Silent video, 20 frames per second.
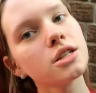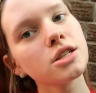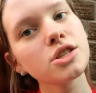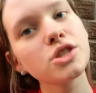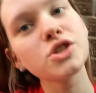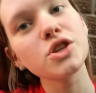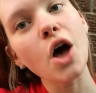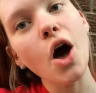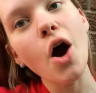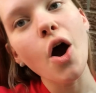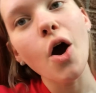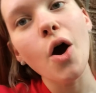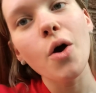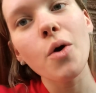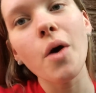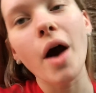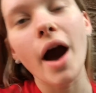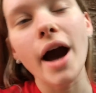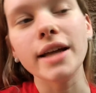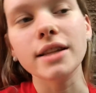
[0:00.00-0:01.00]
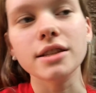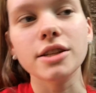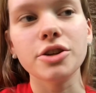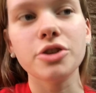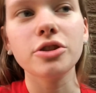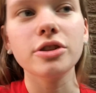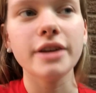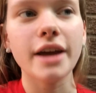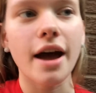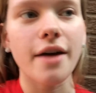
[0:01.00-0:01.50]
So I
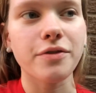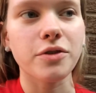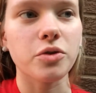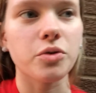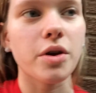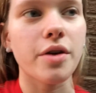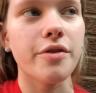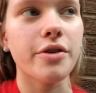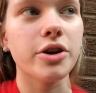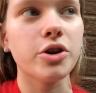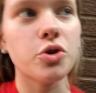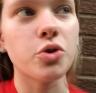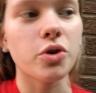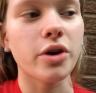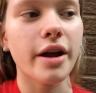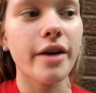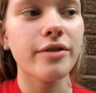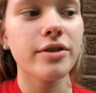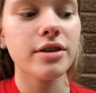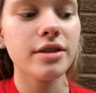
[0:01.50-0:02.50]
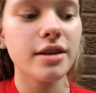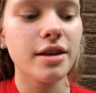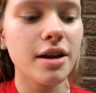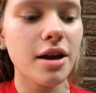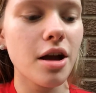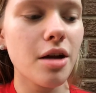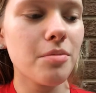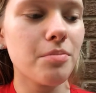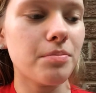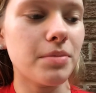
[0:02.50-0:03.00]
literally have to re-record
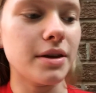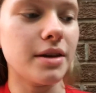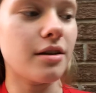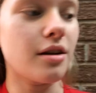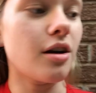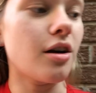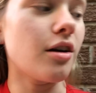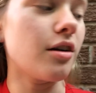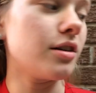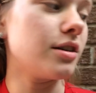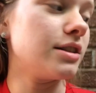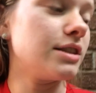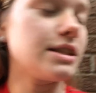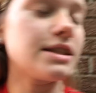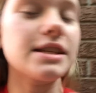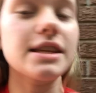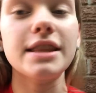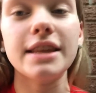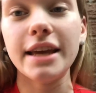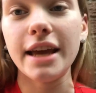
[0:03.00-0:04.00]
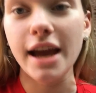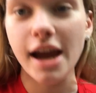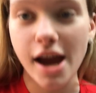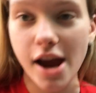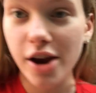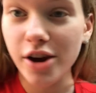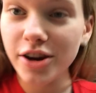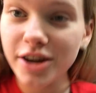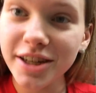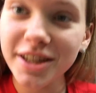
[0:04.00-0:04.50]
everything because the
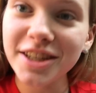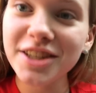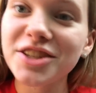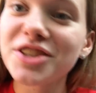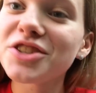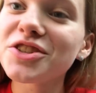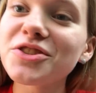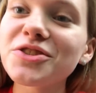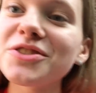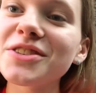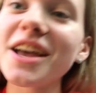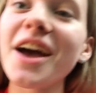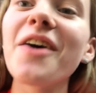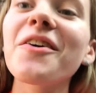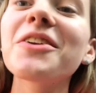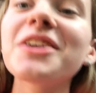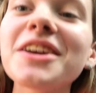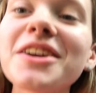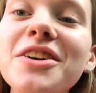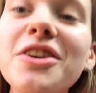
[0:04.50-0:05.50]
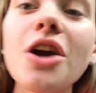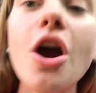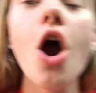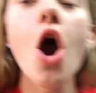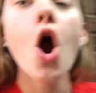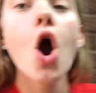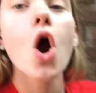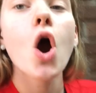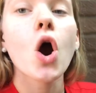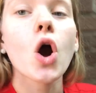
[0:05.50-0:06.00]
air conditioners out here
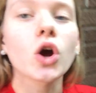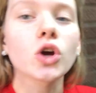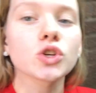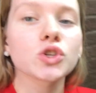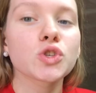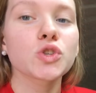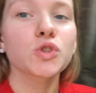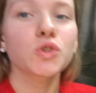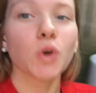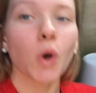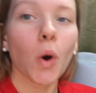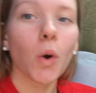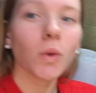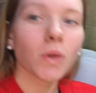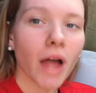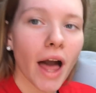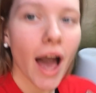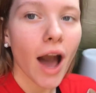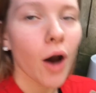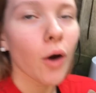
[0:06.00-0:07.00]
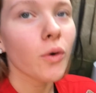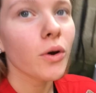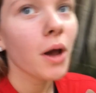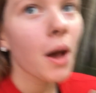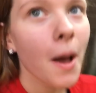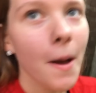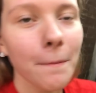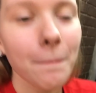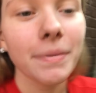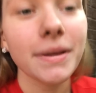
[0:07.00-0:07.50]
are so loud
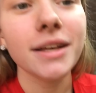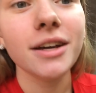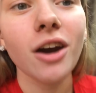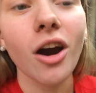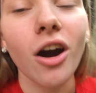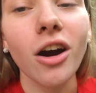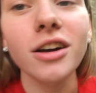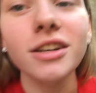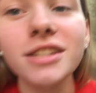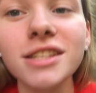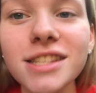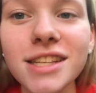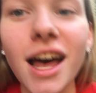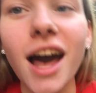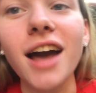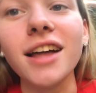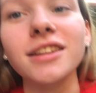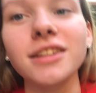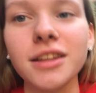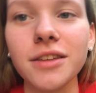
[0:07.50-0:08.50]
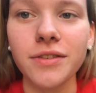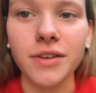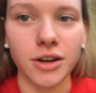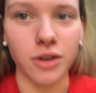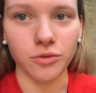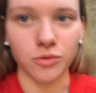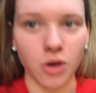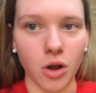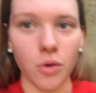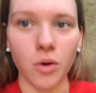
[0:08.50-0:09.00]
because I live in
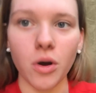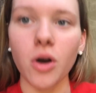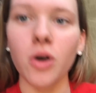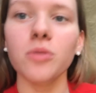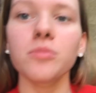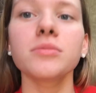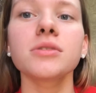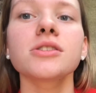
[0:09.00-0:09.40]
a row home.